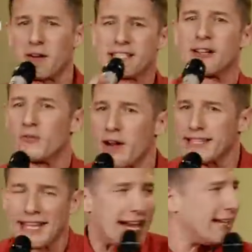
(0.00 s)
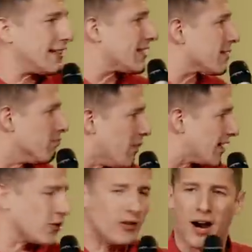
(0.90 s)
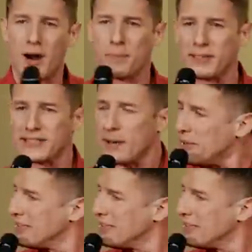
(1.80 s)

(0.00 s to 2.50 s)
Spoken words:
I was at a red light. This muscle car pulled up.